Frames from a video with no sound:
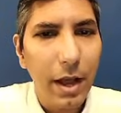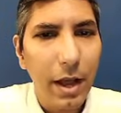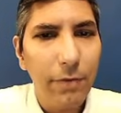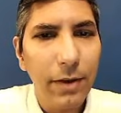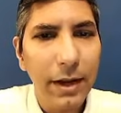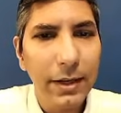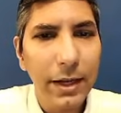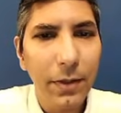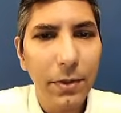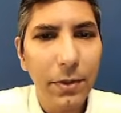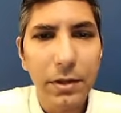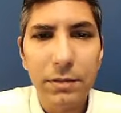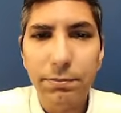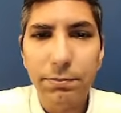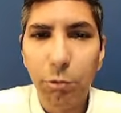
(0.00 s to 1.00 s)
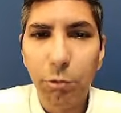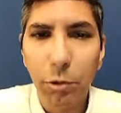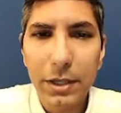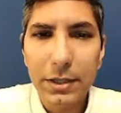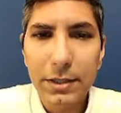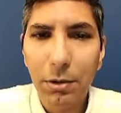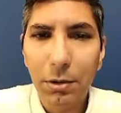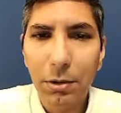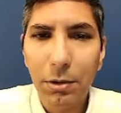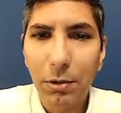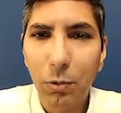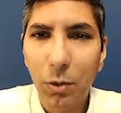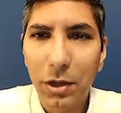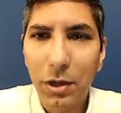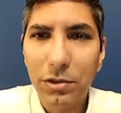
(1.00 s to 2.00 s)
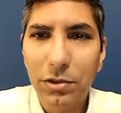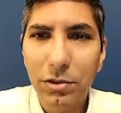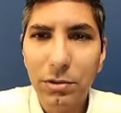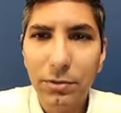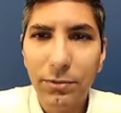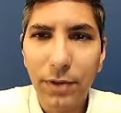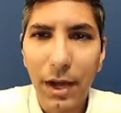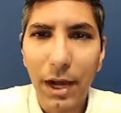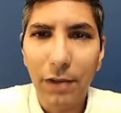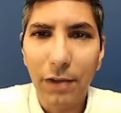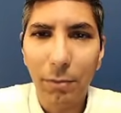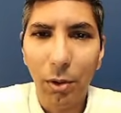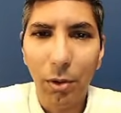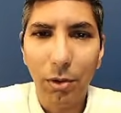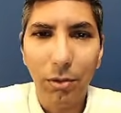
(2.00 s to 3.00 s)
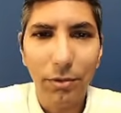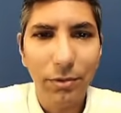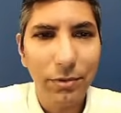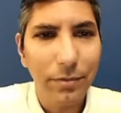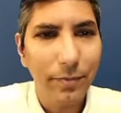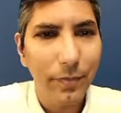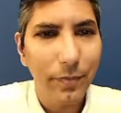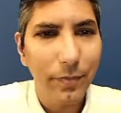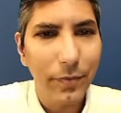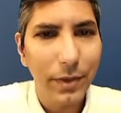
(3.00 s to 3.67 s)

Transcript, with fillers: I find out that it's 0.0125 moles.